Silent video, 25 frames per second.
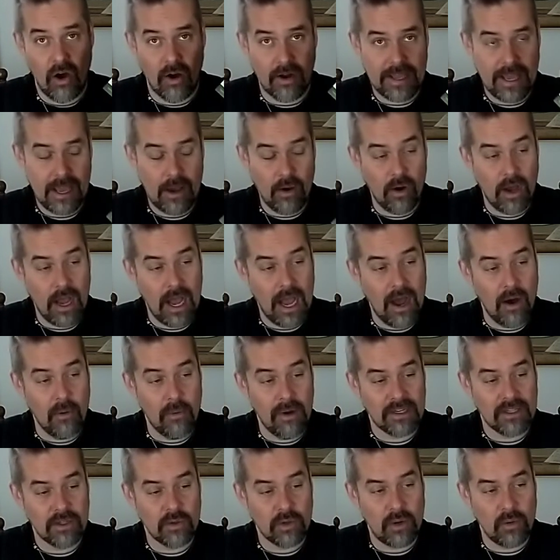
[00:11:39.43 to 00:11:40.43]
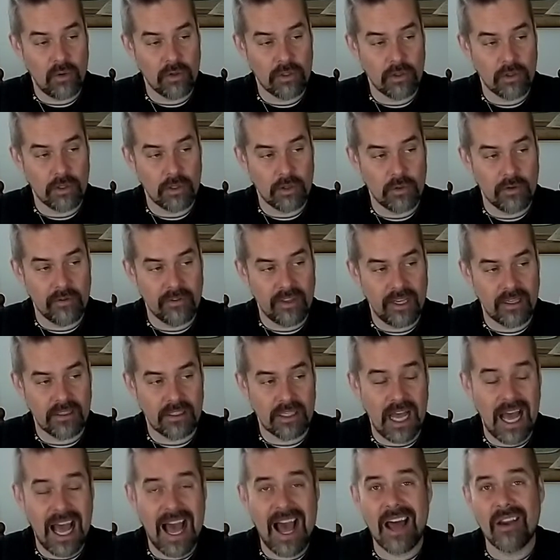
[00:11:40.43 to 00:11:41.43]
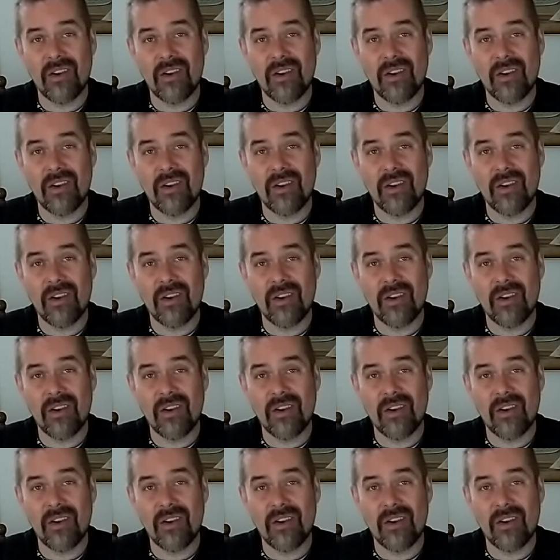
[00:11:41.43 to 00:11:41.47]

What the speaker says: Okay, how much do I want to do of this?